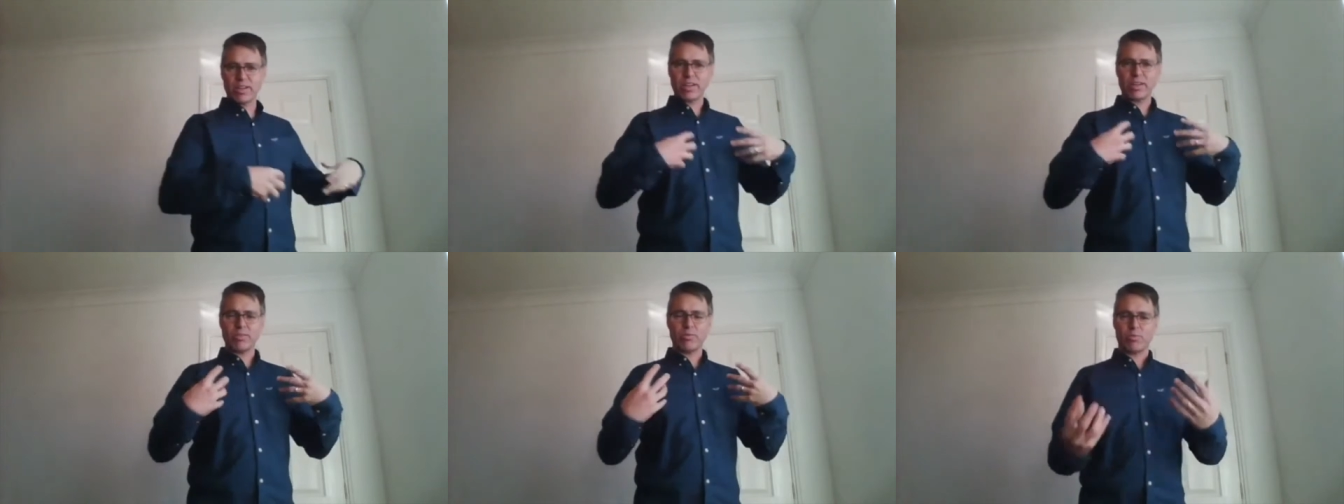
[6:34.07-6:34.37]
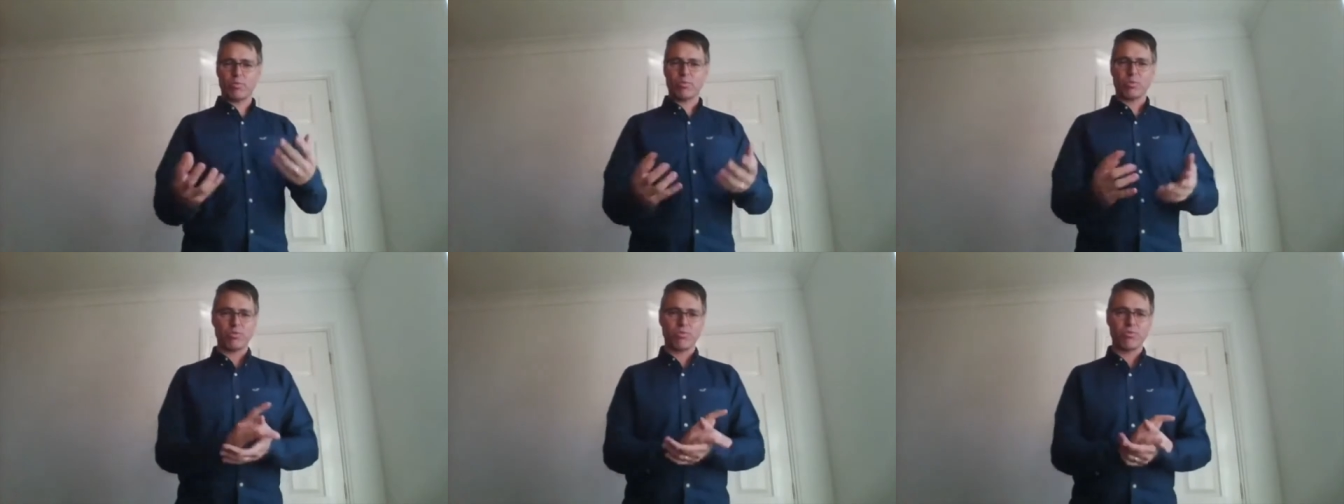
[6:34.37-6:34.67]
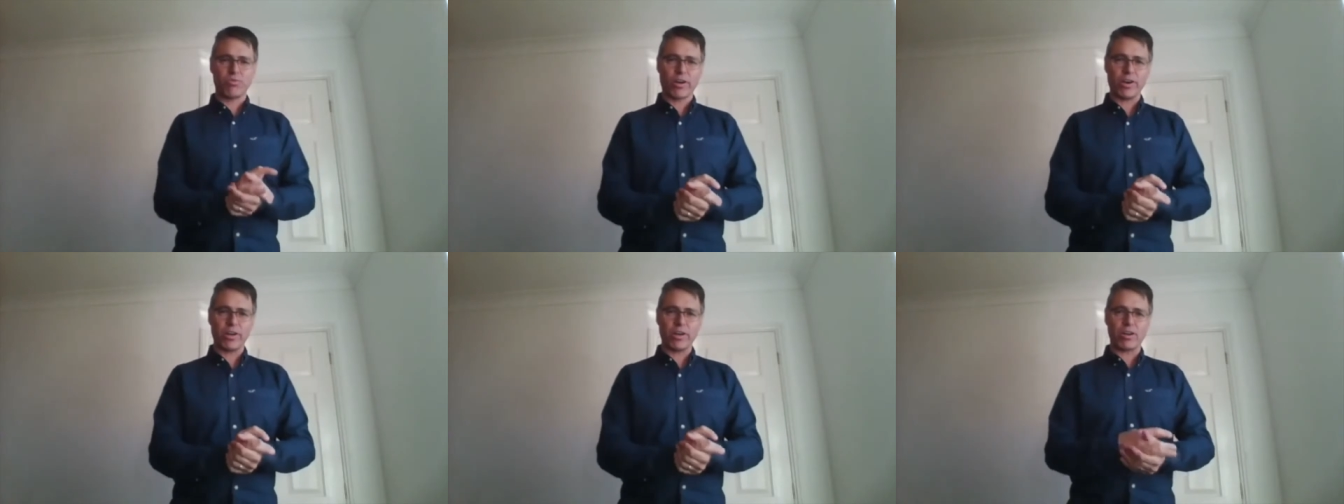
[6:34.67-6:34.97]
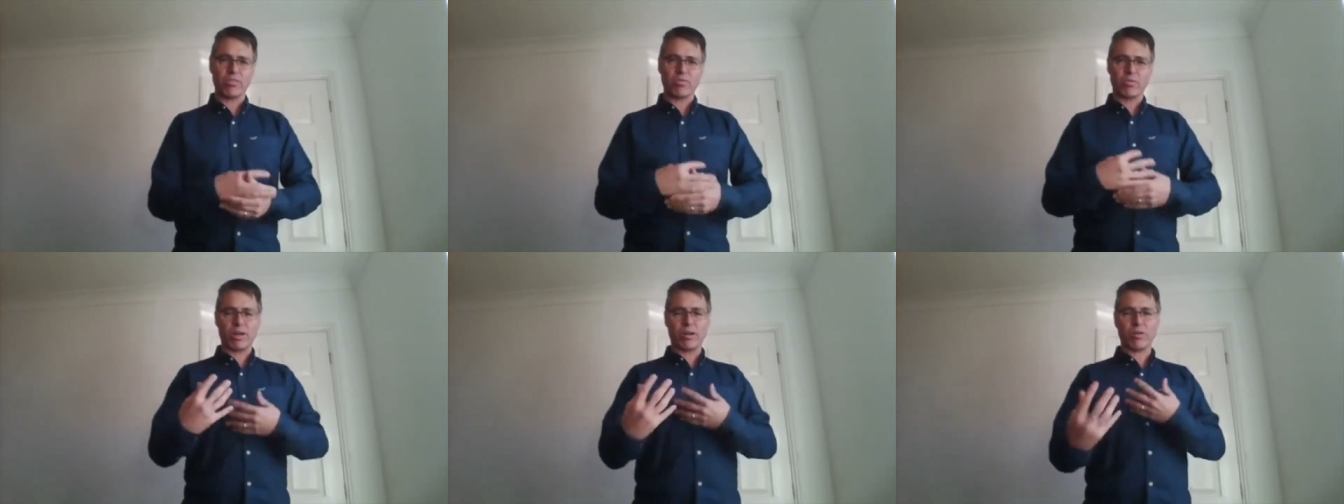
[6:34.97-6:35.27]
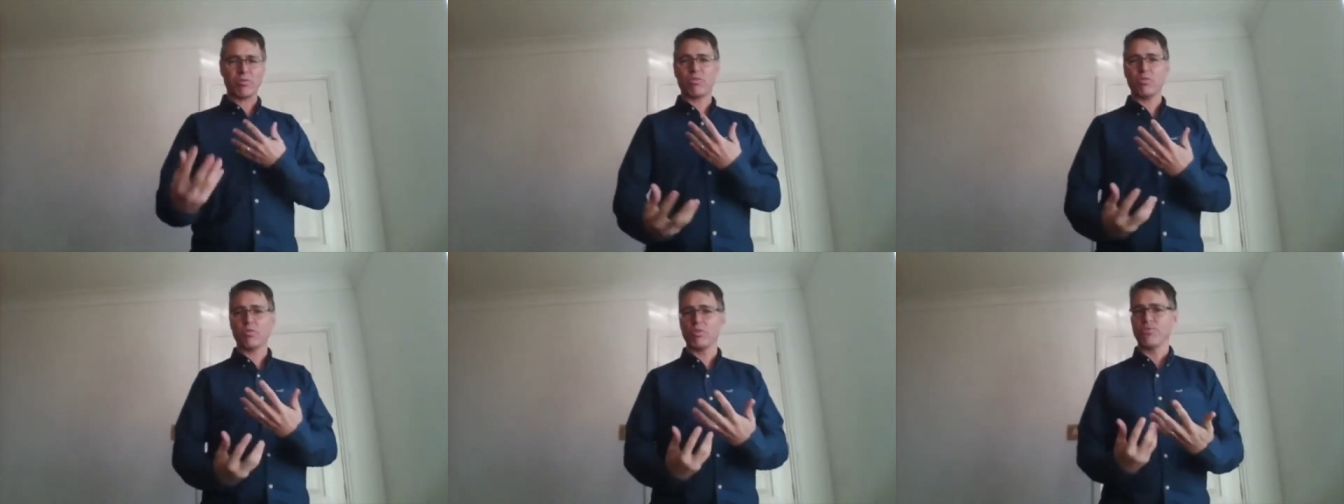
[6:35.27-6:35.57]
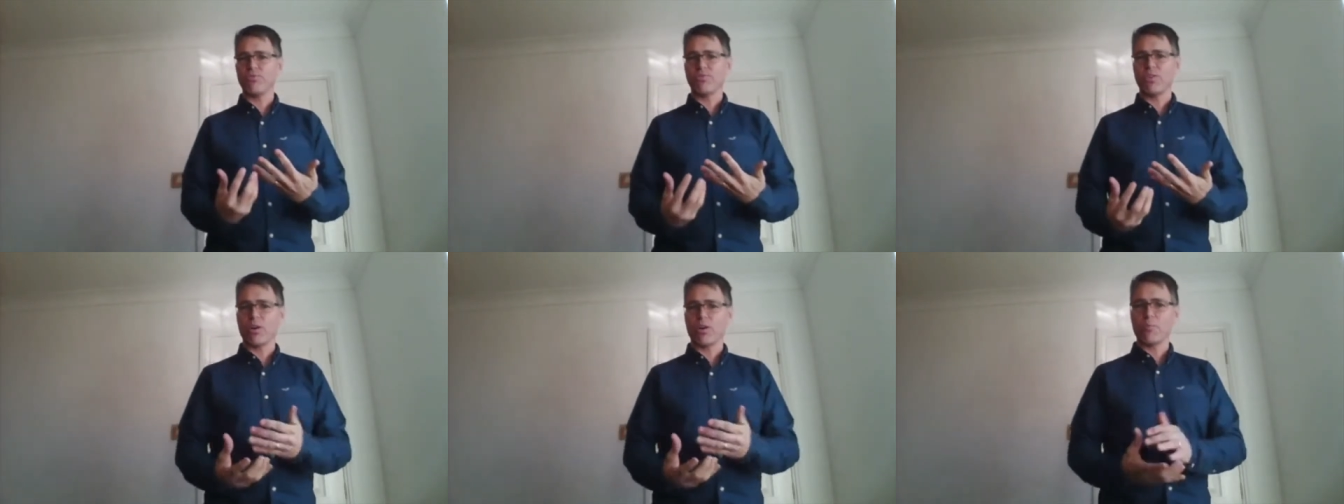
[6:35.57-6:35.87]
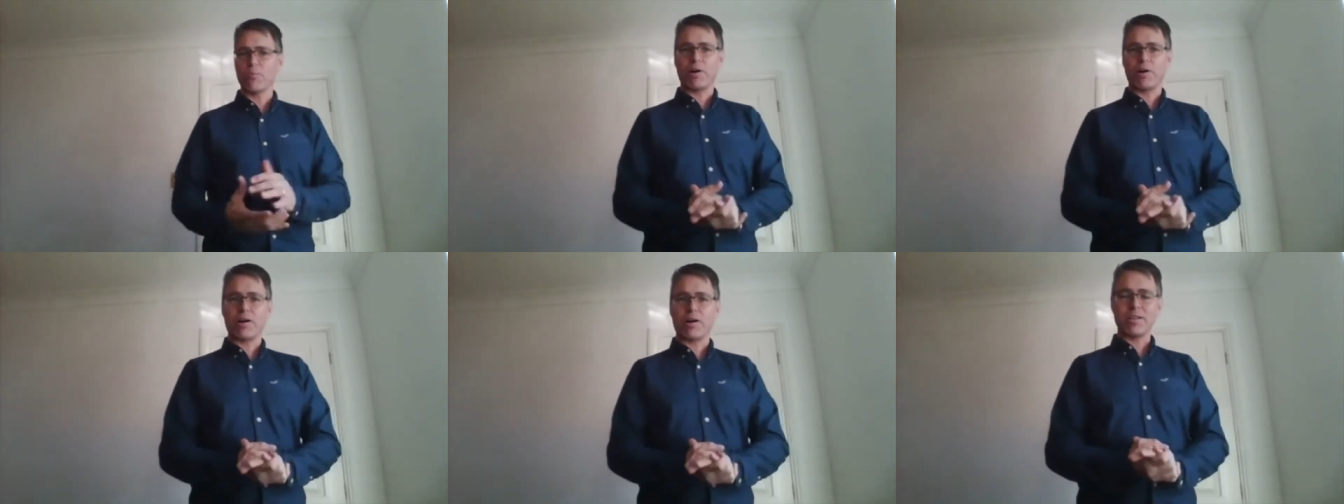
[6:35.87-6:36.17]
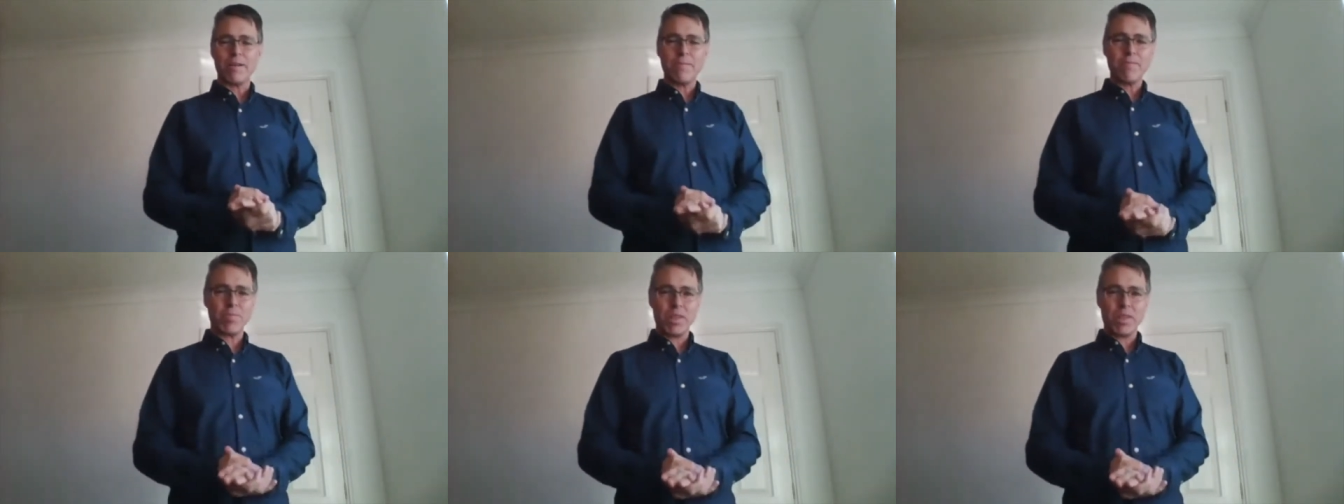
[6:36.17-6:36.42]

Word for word: and it wasn't very nice. When I was doing the follow part,